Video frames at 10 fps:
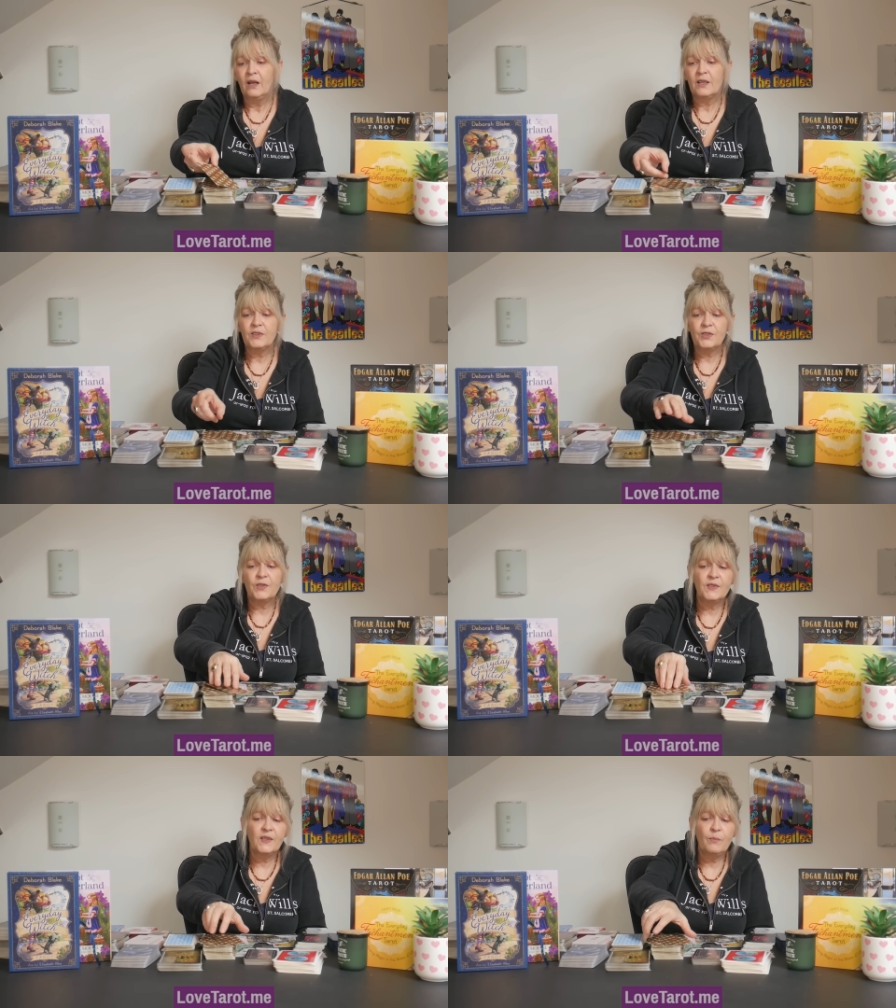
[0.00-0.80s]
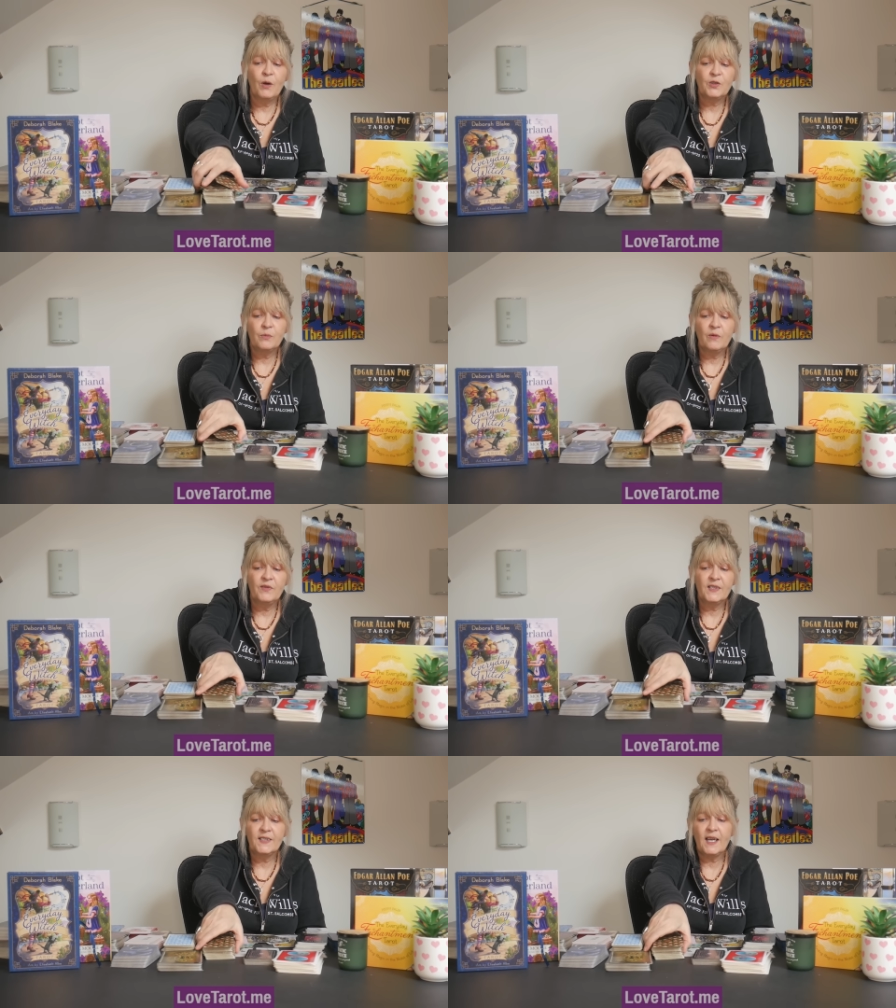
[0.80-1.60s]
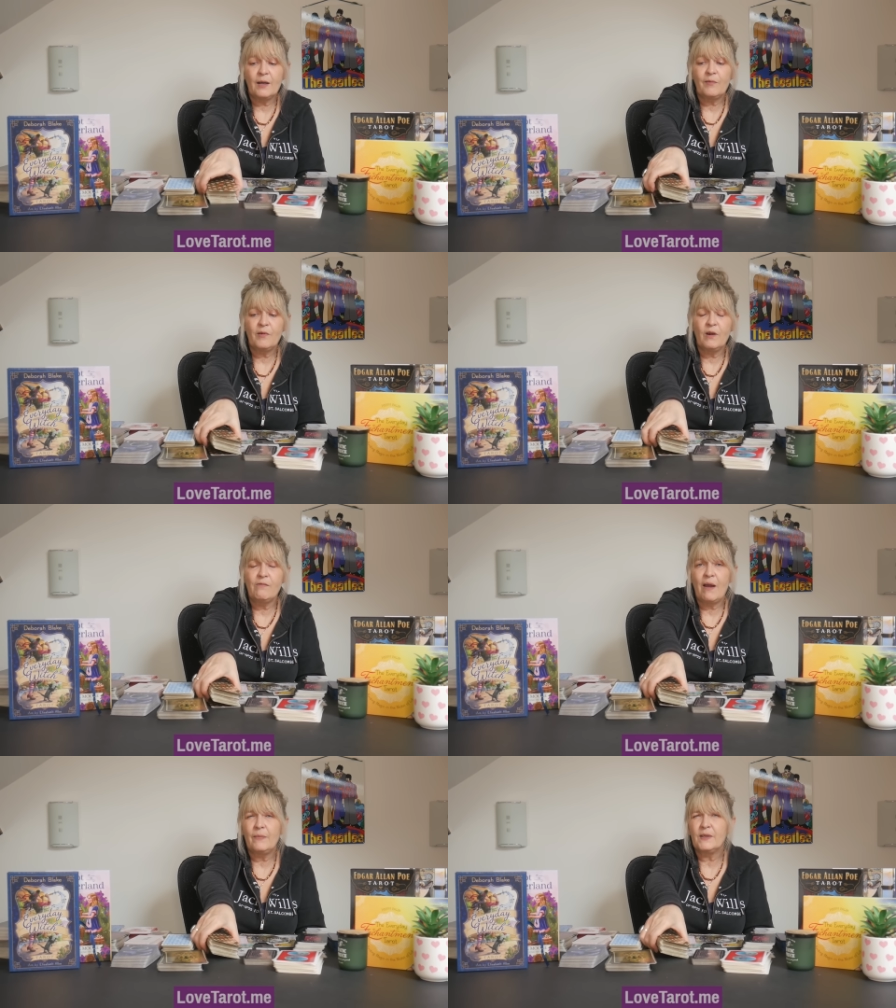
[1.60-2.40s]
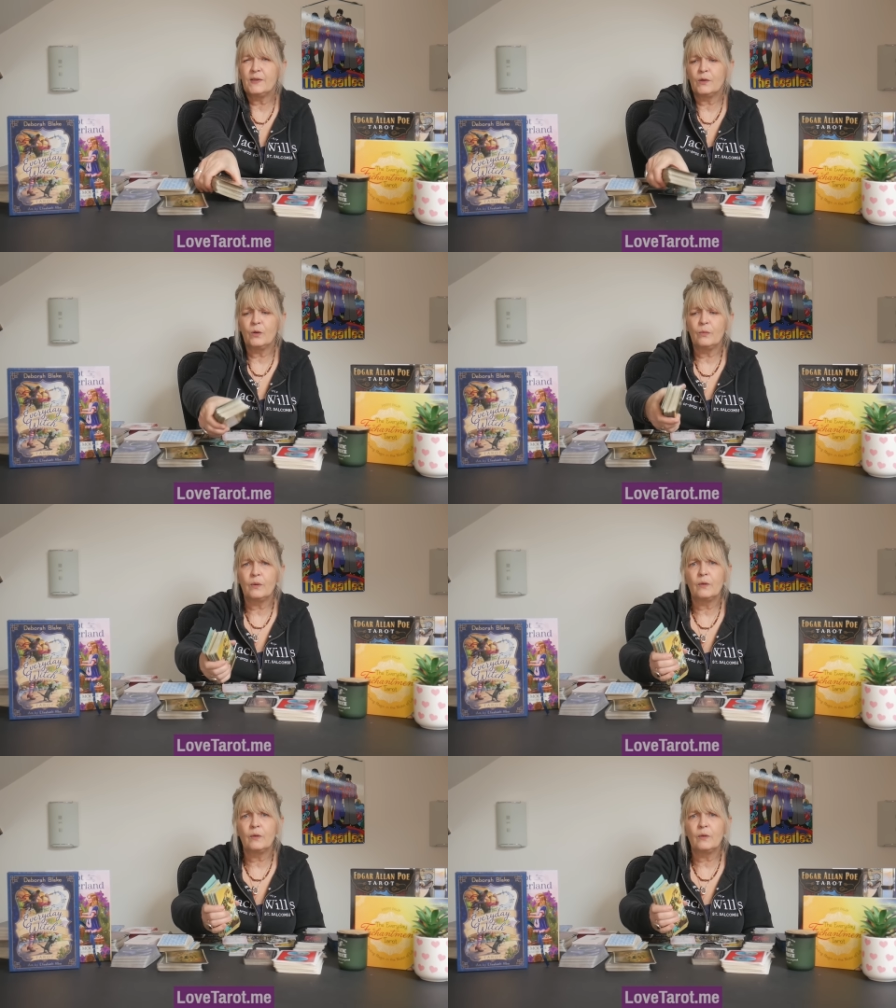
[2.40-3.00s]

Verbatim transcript: Let's just see the bottom of this deck before I wrap this up.